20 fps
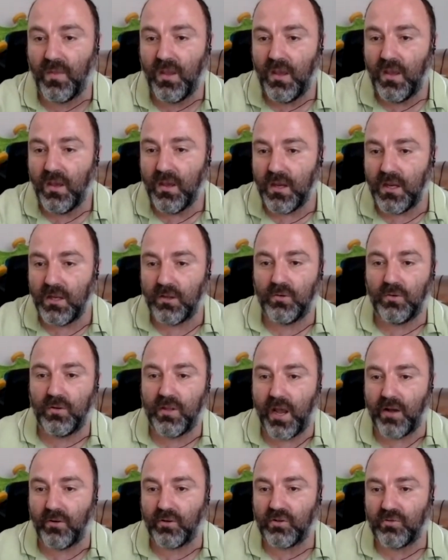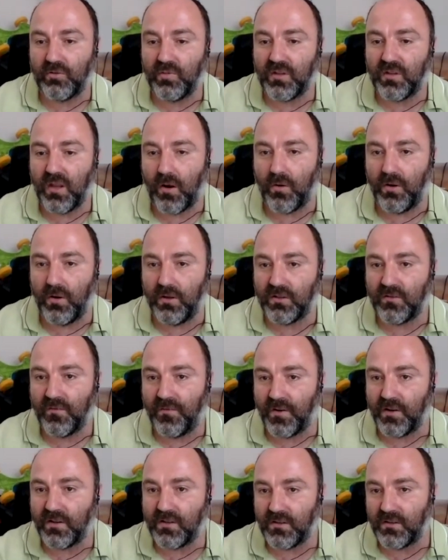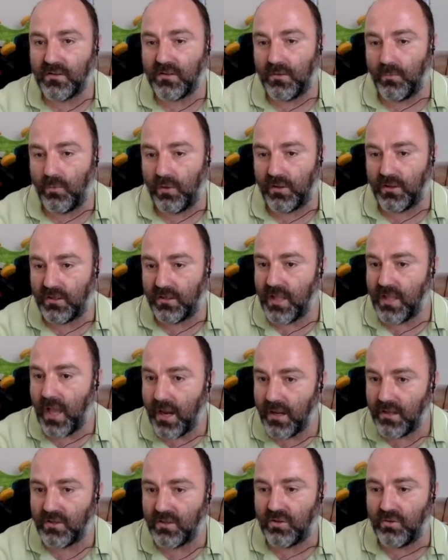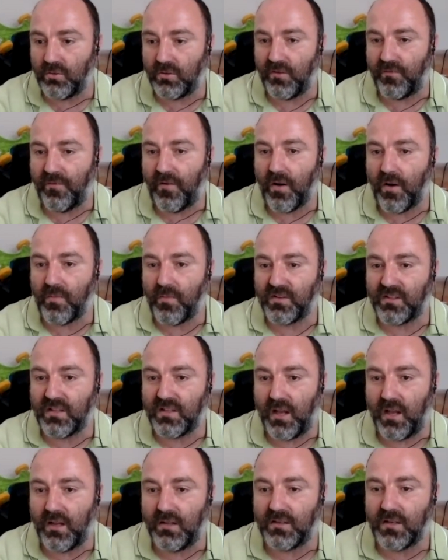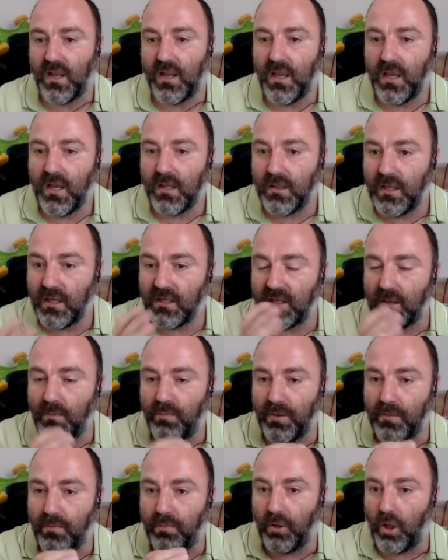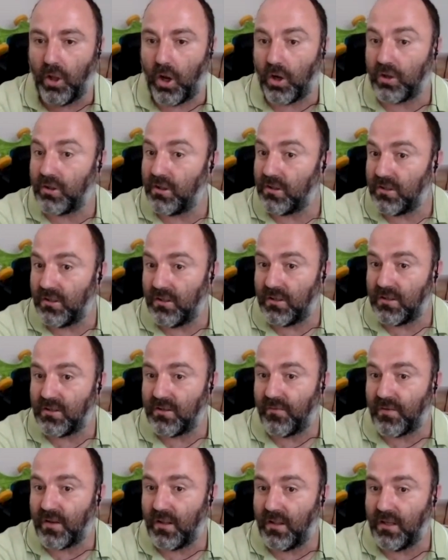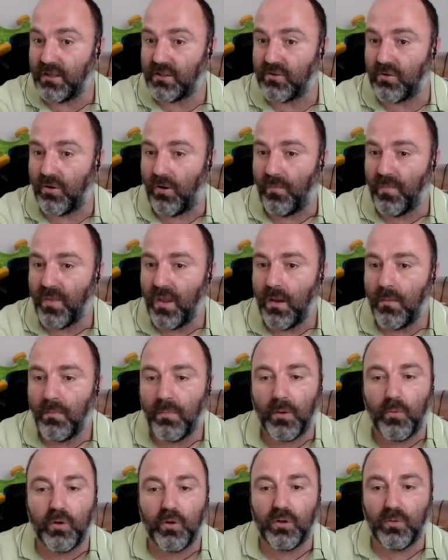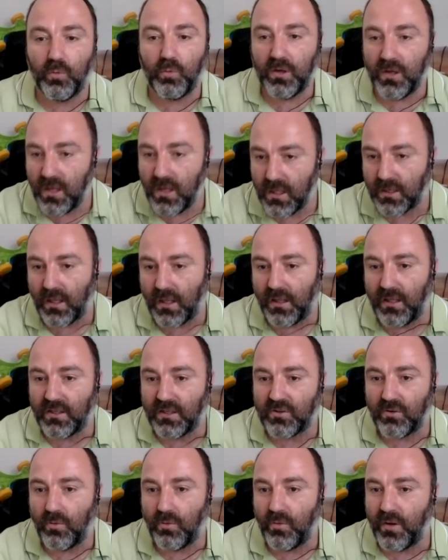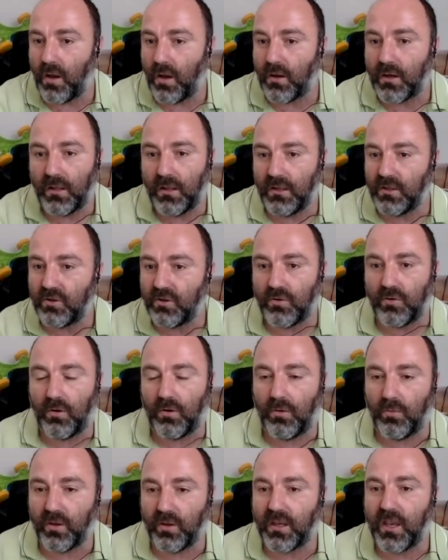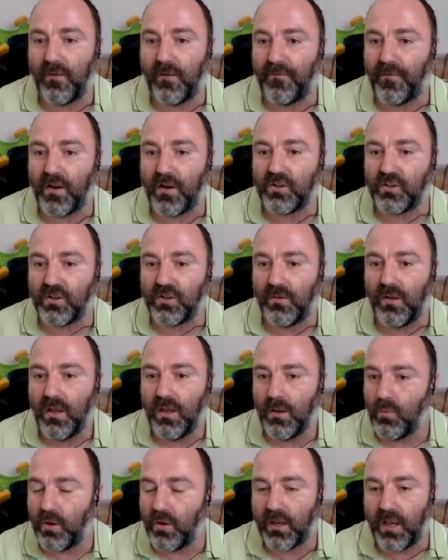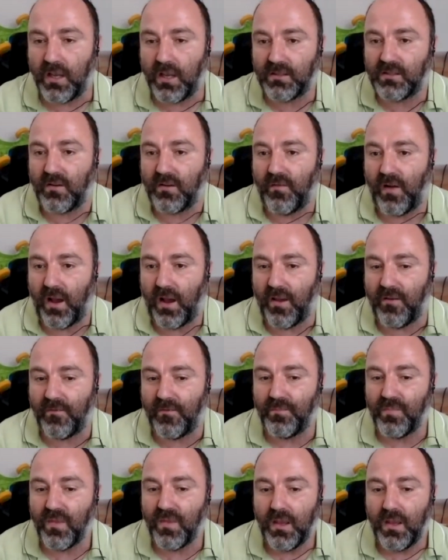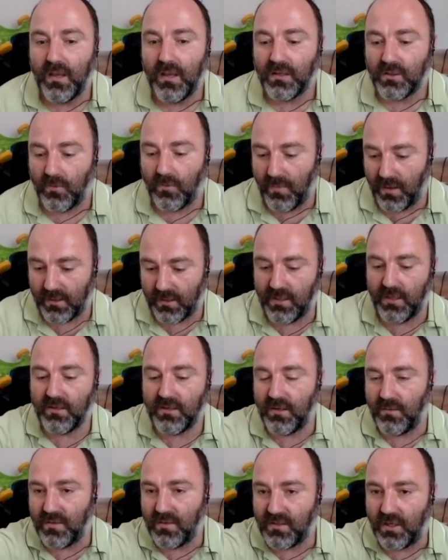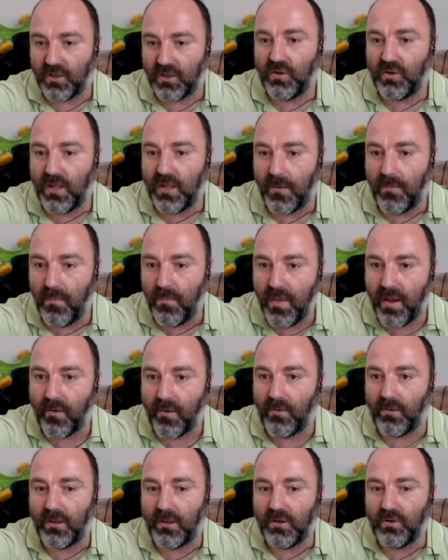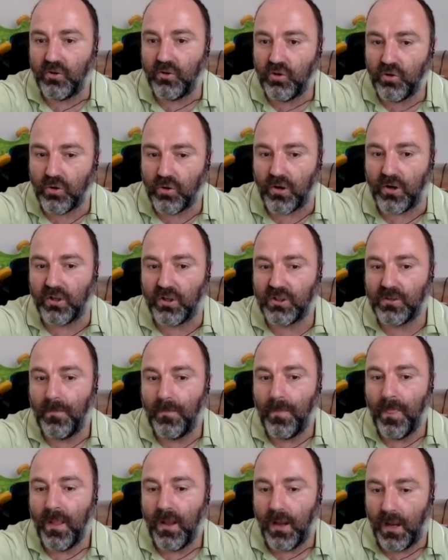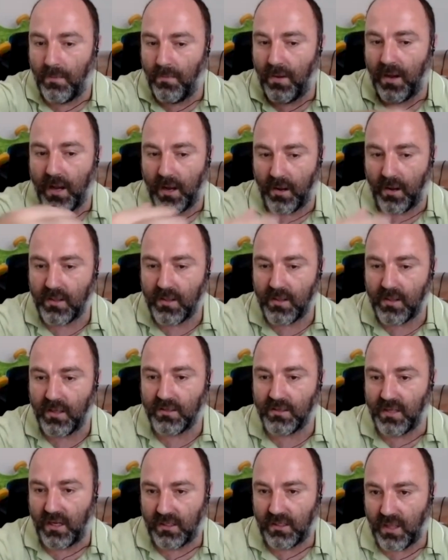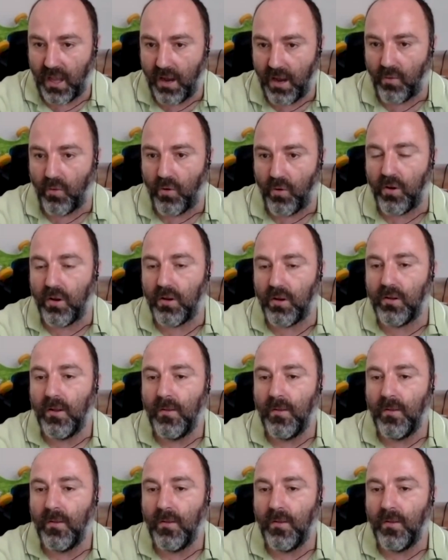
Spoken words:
into downstream steroids, versus what the statins do, the pharma statins. They simply block the synthesis of cholesterol. But we need cholesterol. Without cholesterol, we can't function. We can't survive. So magnesium is actually that mineral that ensures, among other things like thyroid